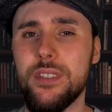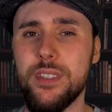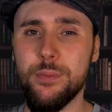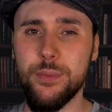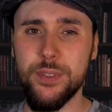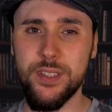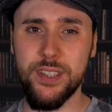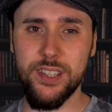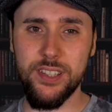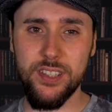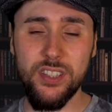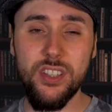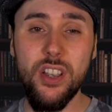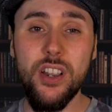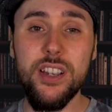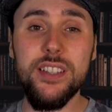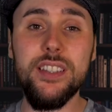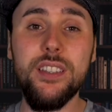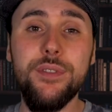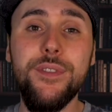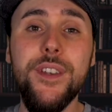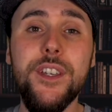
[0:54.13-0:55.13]
It was
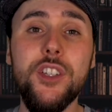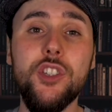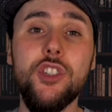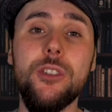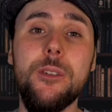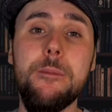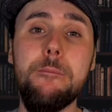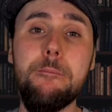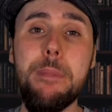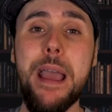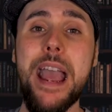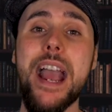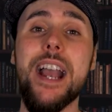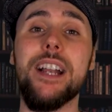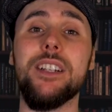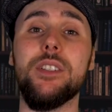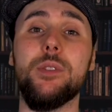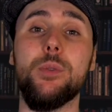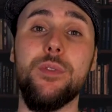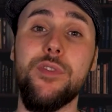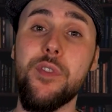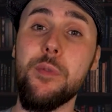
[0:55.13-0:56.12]
science fiction
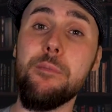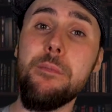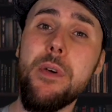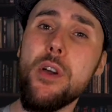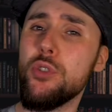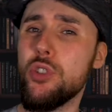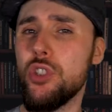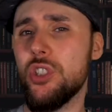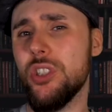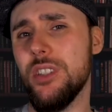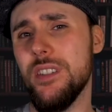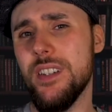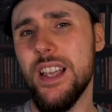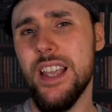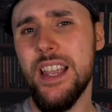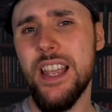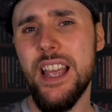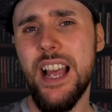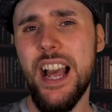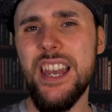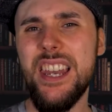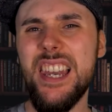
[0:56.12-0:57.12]
packed with emotion
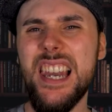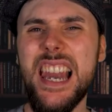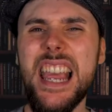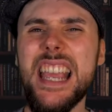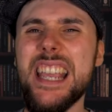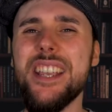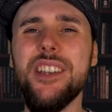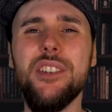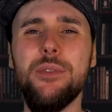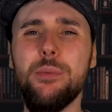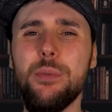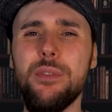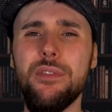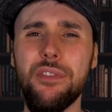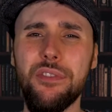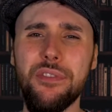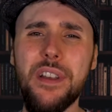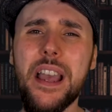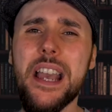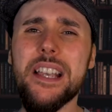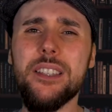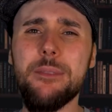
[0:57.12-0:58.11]
and layered with
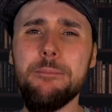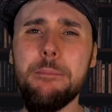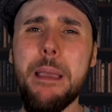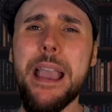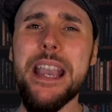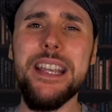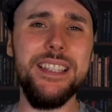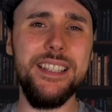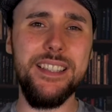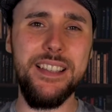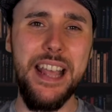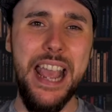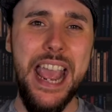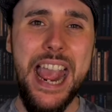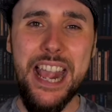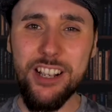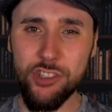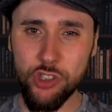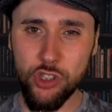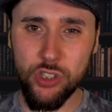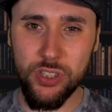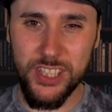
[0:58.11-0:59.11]
fast-paced
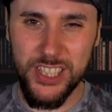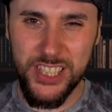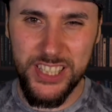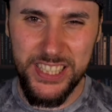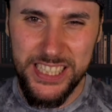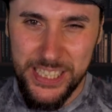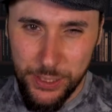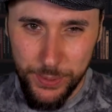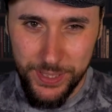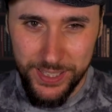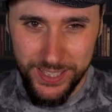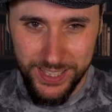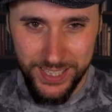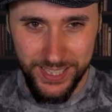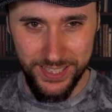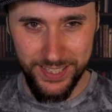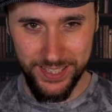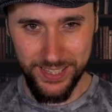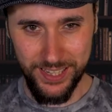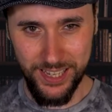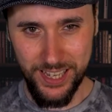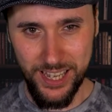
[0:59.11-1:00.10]
action
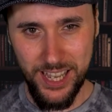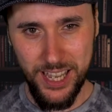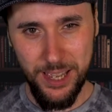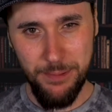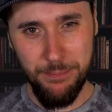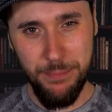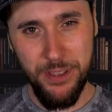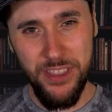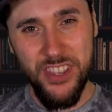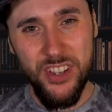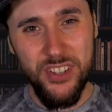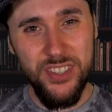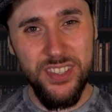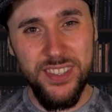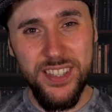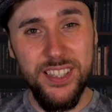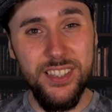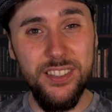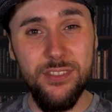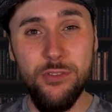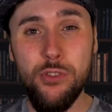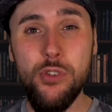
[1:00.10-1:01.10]
sequences. But does
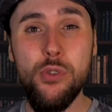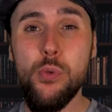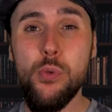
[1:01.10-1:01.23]
this new